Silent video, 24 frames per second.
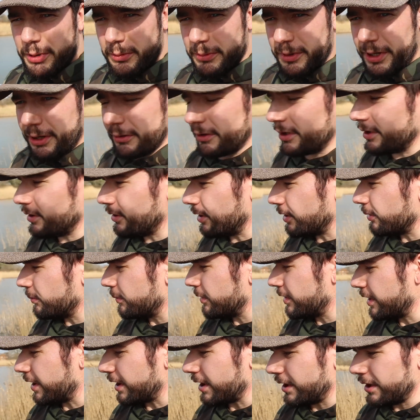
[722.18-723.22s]
put one out in line
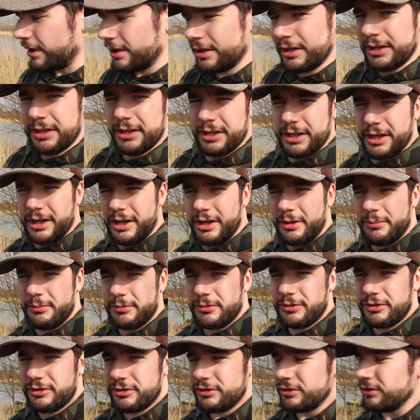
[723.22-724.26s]
with that,
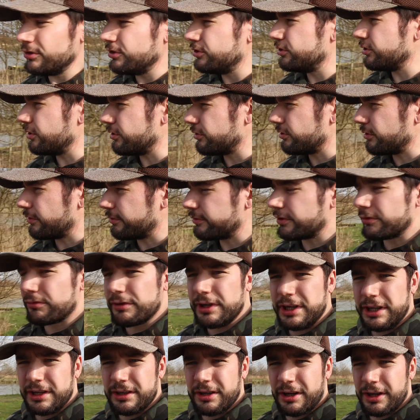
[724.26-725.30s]
just off the
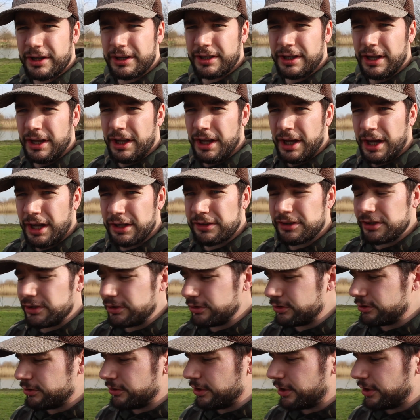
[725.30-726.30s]
reed line as it